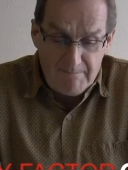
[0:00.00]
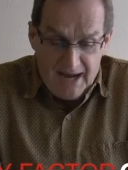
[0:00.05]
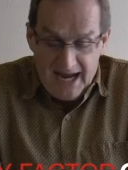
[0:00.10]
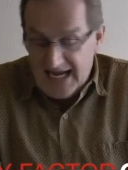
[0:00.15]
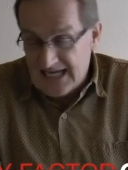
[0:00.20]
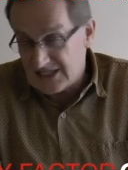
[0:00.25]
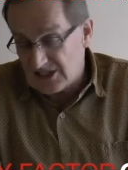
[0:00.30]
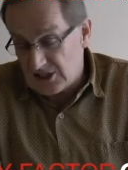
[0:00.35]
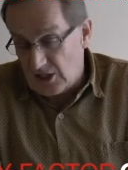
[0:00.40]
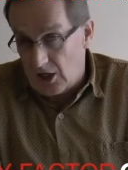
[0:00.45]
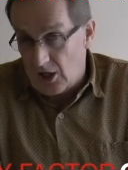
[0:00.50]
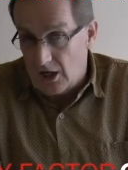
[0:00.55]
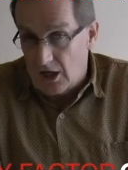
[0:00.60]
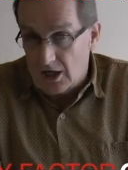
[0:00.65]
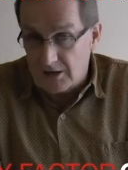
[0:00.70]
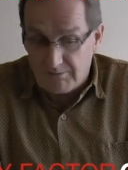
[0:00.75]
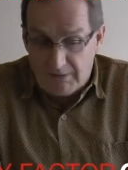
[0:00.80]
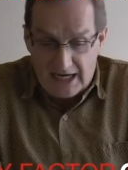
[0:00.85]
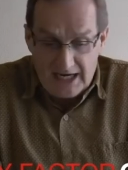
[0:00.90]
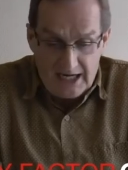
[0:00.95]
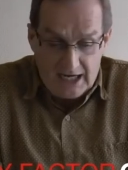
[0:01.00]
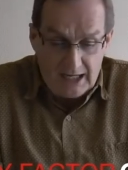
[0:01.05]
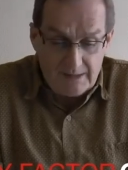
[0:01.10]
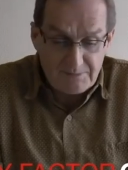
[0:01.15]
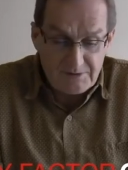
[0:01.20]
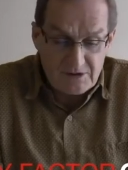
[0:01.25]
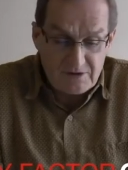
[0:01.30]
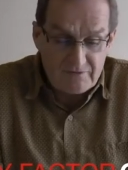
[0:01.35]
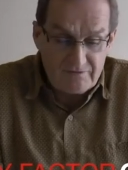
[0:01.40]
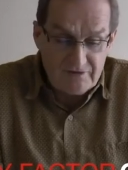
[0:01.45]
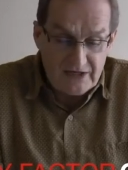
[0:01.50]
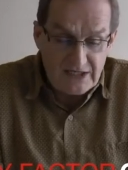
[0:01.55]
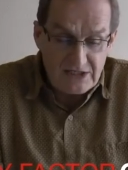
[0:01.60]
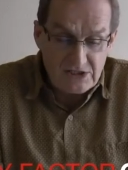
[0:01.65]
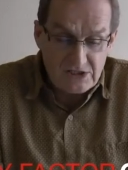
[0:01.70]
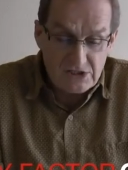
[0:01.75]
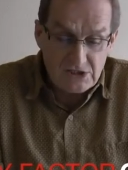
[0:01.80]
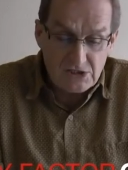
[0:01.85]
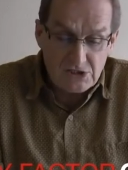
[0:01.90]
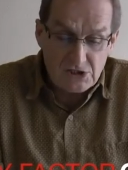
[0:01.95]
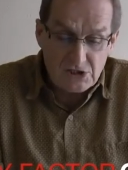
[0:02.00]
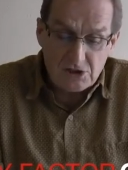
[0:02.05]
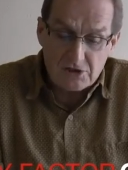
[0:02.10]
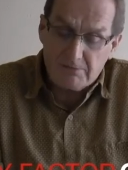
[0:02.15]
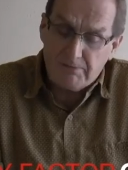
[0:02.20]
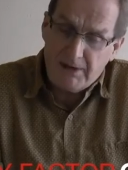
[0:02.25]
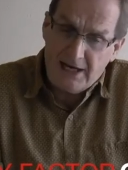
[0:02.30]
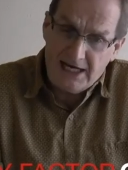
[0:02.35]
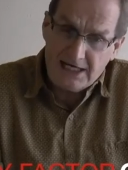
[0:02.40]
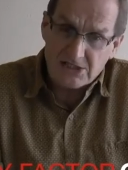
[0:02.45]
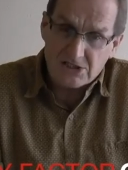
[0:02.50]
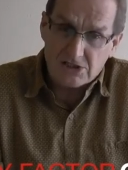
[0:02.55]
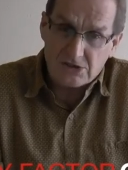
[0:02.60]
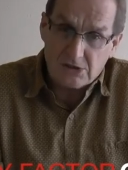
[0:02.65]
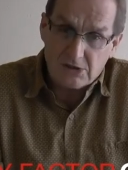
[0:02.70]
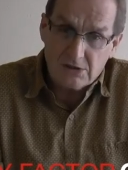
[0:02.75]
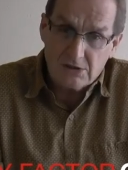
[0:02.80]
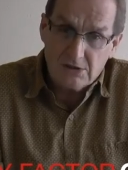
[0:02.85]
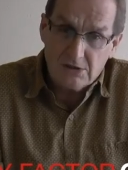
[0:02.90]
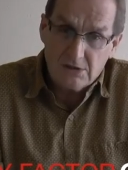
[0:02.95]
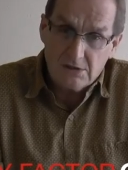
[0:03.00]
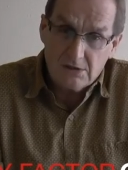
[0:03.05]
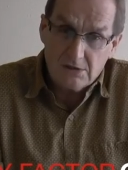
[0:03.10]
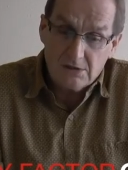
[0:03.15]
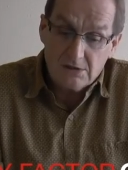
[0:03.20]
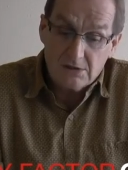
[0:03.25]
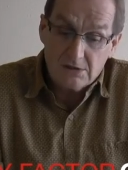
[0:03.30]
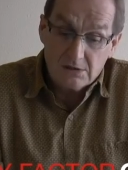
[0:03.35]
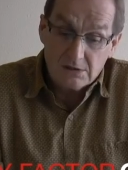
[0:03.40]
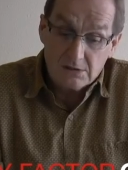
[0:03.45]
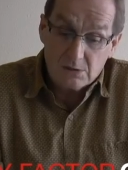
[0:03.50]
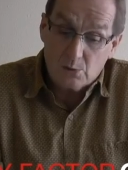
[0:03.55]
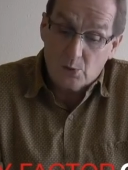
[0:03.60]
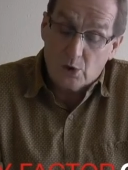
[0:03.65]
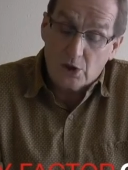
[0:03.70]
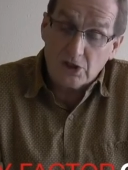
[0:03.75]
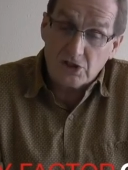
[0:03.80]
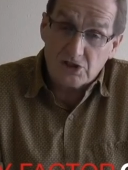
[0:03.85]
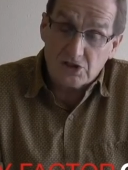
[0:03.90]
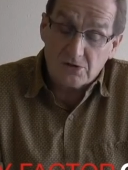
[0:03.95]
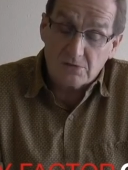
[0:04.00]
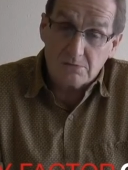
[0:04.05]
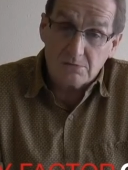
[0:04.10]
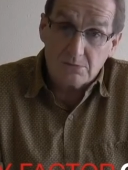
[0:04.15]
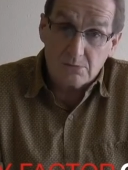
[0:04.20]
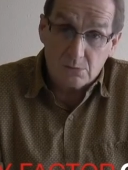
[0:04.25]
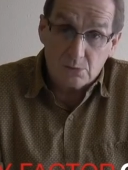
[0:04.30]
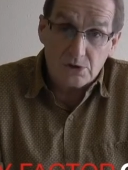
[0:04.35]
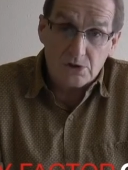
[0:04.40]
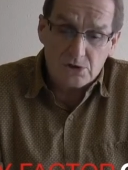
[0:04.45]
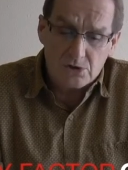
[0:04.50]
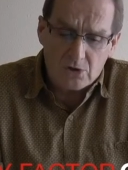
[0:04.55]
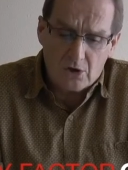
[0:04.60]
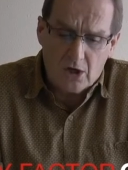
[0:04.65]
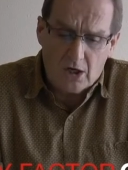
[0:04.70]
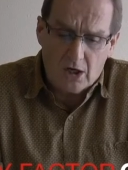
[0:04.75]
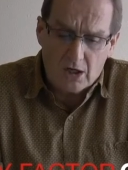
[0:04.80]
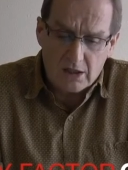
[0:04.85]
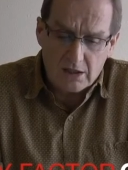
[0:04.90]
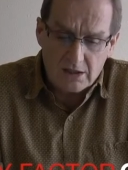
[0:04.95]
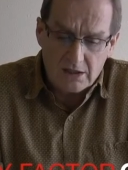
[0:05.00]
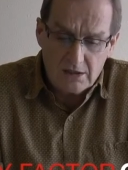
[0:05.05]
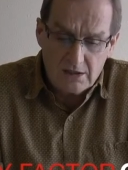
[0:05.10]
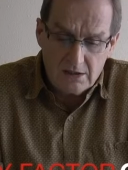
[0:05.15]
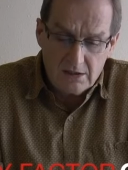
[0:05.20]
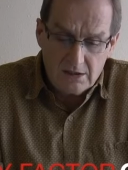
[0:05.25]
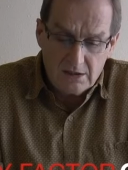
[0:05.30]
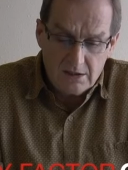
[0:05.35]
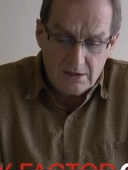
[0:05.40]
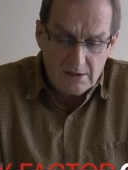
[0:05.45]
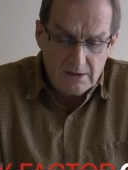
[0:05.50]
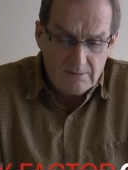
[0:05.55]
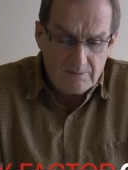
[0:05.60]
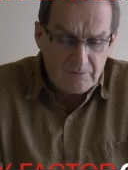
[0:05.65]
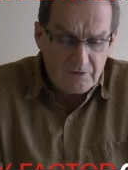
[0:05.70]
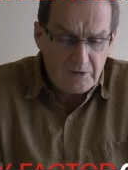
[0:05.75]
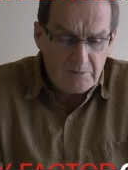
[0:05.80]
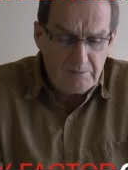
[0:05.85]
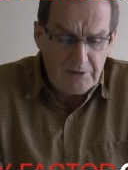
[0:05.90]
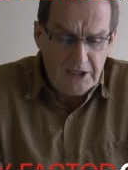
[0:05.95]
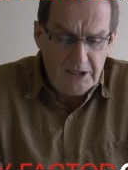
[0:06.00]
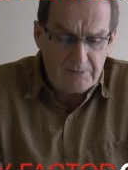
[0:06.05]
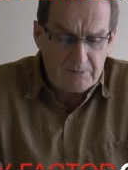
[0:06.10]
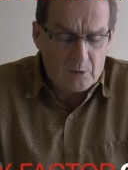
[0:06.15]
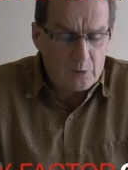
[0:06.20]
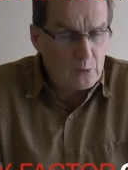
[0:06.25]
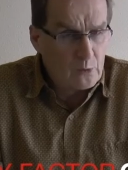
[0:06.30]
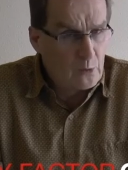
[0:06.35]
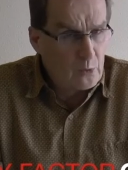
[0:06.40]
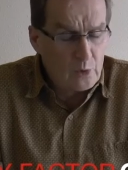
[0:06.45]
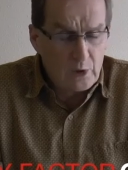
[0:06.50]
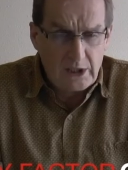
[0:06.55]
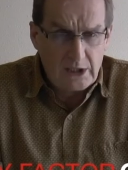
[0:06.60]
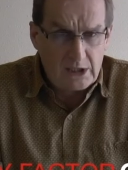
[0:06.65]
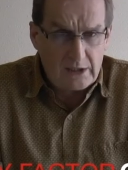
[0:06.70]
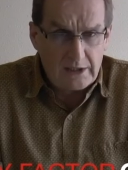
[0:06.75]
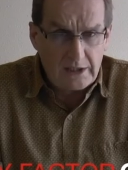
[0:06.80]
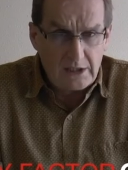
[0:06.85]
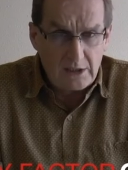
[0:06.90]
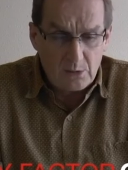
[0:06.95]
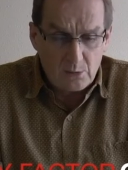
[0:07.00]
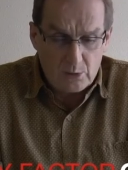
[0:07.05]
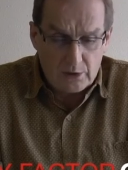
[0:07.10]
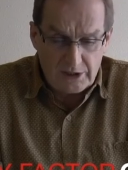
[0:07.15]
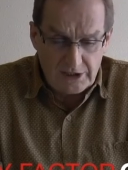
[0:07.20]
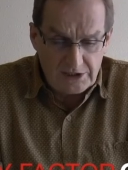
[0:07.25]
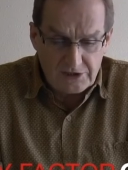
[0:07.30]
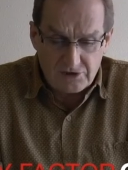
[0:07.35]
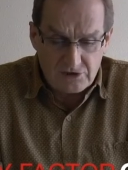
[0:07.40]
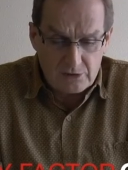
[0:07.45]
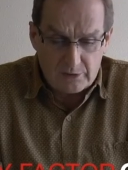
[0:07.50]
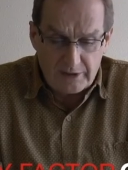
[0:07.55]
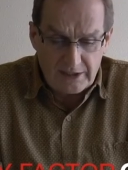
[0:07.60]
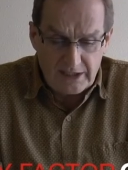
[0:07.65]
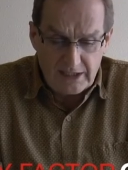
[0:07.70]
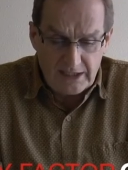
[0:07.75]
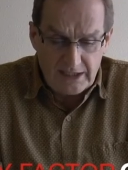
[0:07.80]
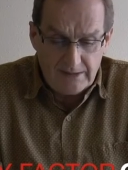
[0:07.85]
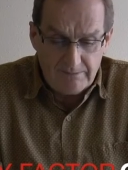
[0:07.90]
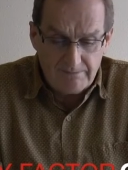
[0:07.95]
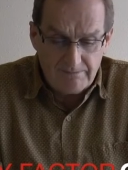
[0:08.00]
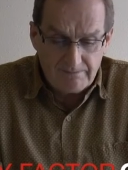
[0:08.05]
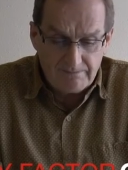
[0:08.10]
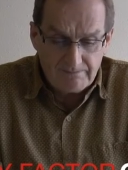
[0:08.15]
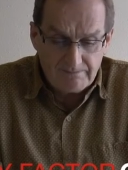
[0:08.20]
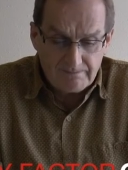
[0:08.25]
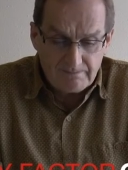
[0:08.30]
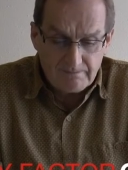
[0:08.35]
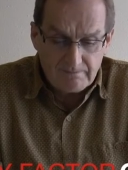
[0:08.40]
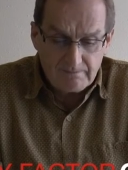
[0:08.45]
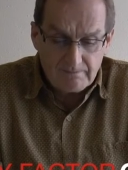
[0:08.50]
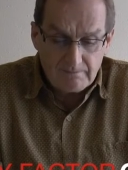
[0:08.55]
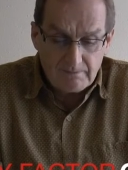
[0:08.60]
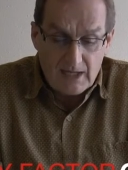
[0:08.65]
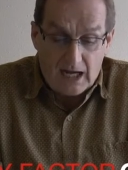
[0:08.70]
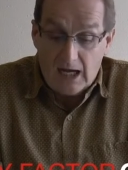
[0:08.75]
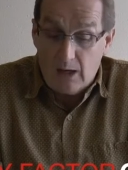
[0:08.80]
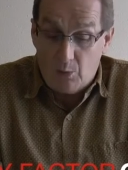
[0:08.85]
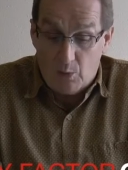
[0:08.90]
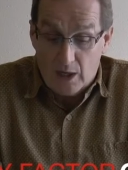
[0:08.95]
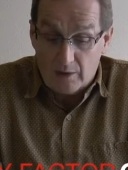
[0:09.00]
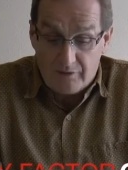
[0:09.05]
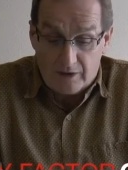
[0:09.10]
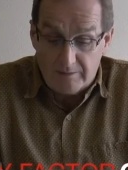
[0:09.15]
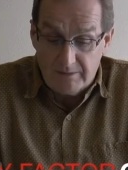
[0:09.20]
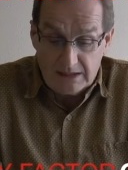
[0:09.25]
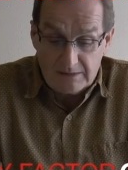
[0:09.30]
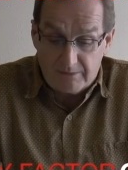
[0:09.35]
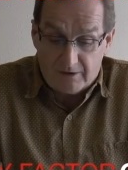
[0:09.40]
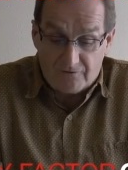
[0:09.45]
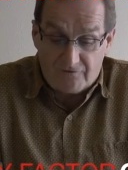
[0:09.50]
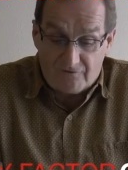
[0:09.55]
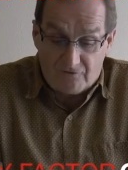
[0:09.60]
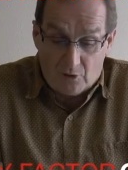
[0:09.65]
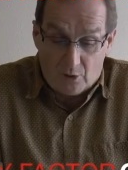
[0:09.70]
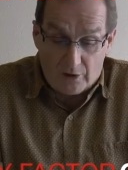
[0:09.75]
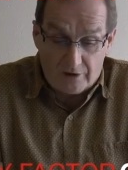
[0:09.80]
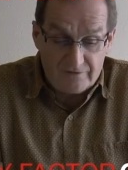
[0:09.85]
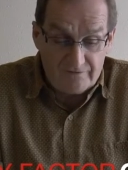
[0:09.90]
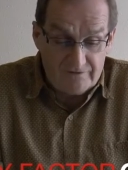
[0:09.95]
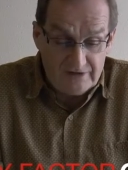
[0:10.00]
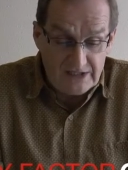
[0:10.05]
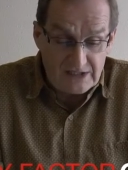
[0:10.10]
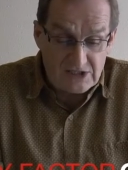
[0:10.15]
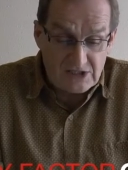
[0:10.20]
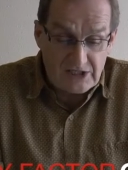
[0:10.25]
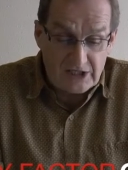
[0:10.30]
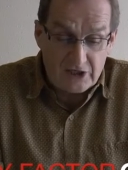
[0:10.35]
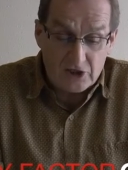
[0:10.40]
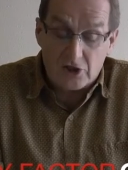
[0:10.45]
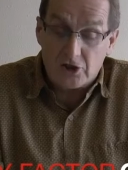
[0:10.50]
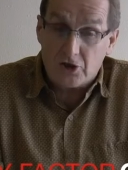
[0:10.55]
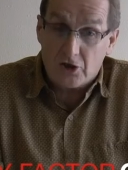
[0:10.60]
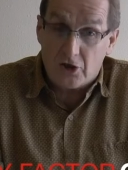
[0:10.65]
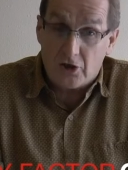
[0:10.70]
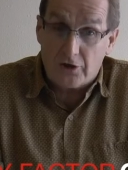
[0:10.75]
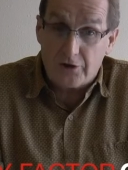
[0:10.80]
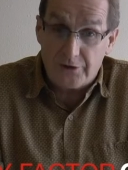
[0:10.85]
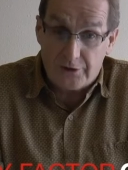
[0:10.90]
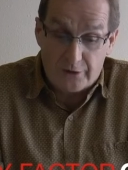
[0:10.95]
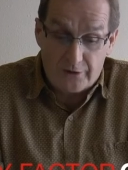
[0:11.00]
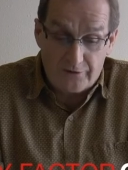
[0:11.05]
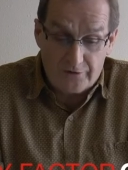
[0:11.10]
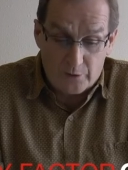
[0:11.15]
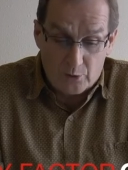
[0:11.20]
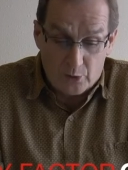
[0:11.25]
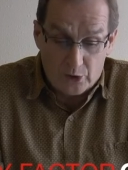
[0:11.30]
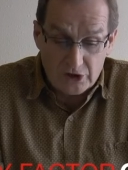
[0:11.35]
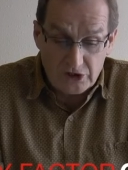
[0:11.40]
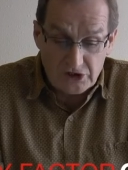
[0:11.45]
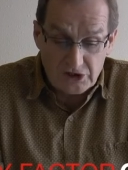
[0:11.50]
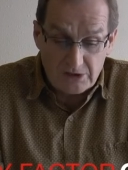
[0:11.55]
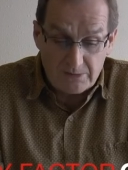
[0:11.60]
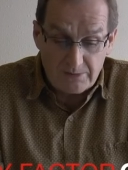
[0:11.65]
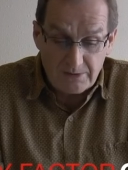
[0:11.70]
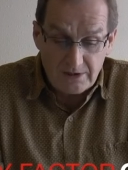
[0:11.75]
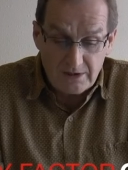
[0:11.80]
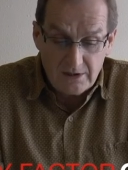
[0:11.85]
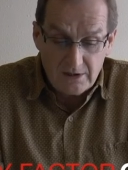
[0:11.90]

pass along my observations to the pastor. The worship was strong. The people really were entering in. I well remember four events that occurred during the worship.